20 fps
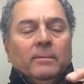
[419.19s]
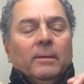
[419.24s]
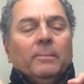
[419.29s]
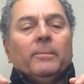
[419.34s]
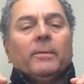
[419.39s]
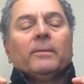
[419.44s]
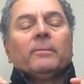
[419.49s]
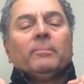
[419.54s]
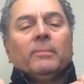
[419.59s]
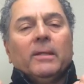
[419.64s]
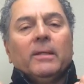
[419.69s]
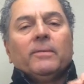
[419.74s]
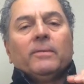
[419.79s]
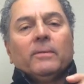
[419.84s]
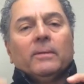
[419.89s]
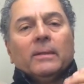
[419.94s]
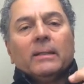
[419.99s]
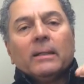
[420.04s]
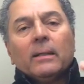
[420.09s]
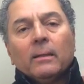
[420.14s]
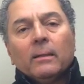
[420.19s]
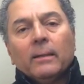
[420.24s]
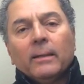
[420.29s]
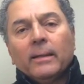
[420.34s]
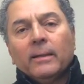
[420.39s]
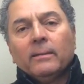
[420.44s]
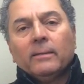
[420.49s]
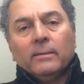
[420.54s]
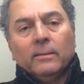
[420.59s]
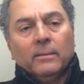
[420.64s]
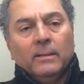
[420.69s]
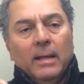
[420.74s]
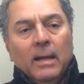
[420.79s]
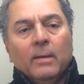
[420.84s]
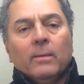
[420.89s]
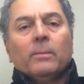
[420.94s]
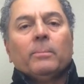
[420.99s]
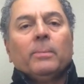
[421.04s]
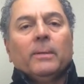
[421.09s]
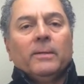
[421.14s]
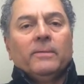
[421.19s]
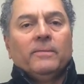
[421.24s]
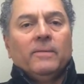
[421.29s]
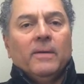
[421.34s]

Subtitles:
I'm going to give you a little hint on how to play